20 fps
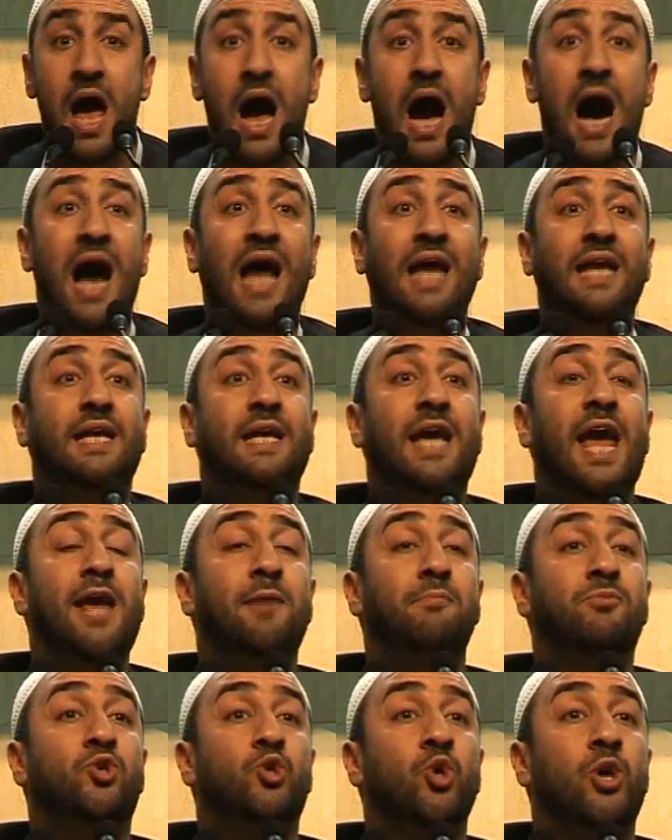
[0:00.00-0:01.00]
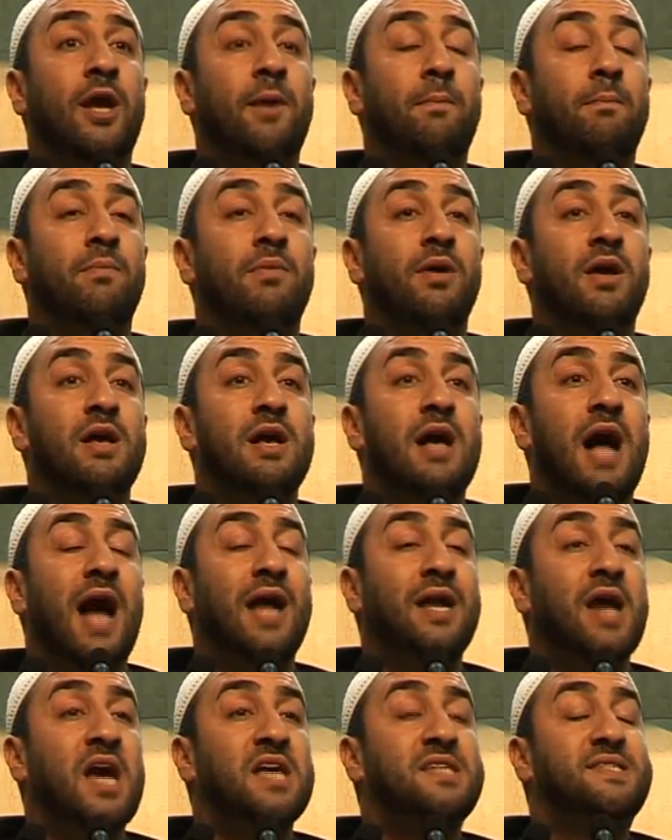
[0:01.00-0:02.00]
I came to him
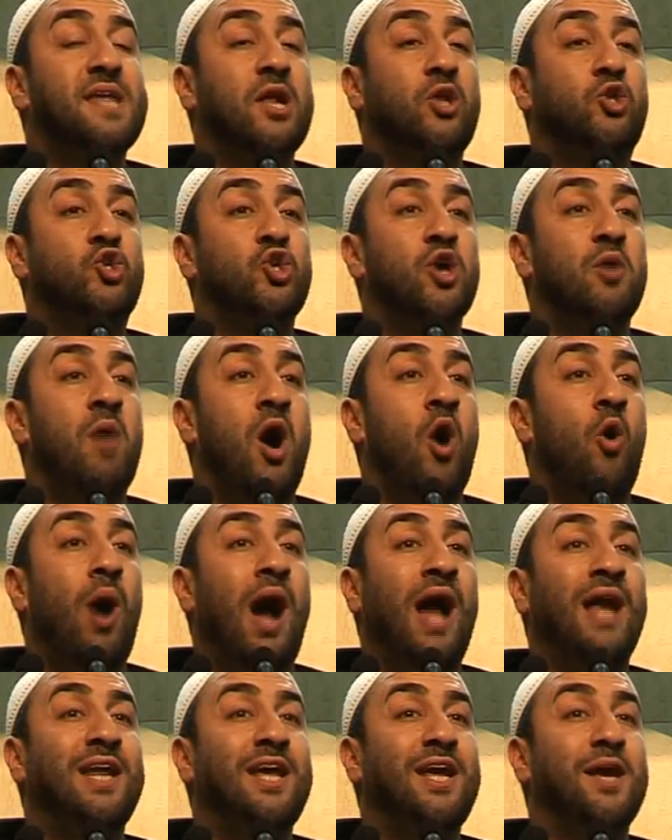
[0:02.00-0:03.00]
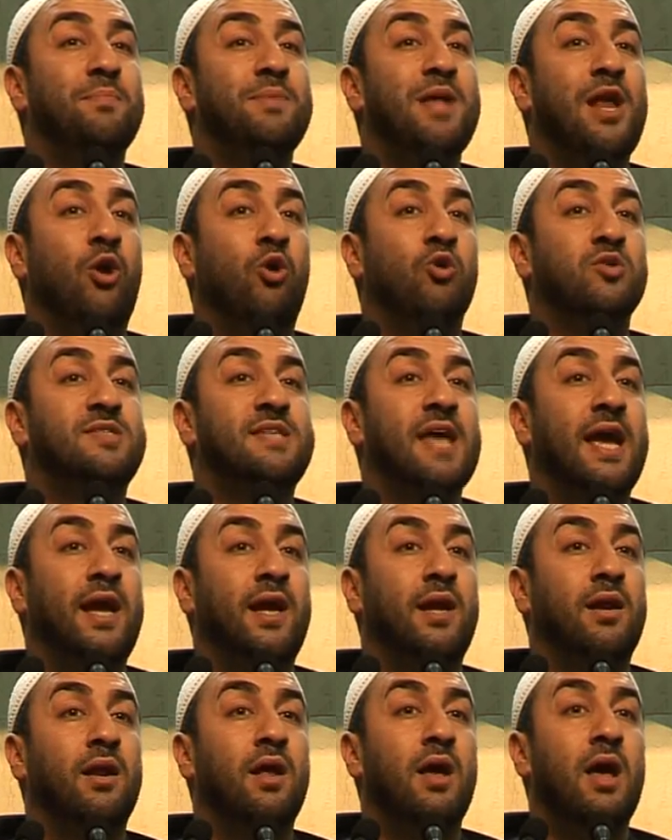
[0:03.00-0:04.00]
and I said to him, Oh Ali ibn
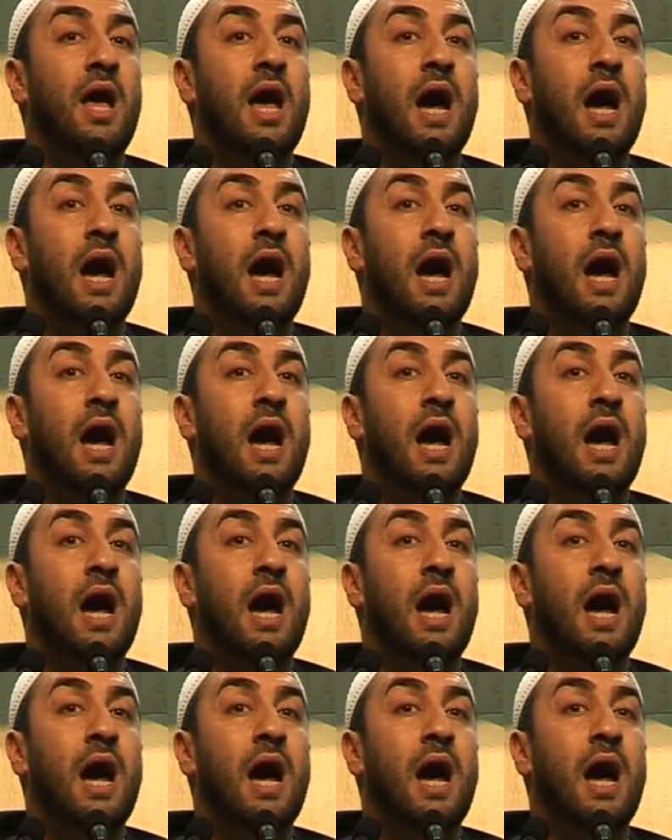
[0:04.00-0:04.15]
al-Hussein,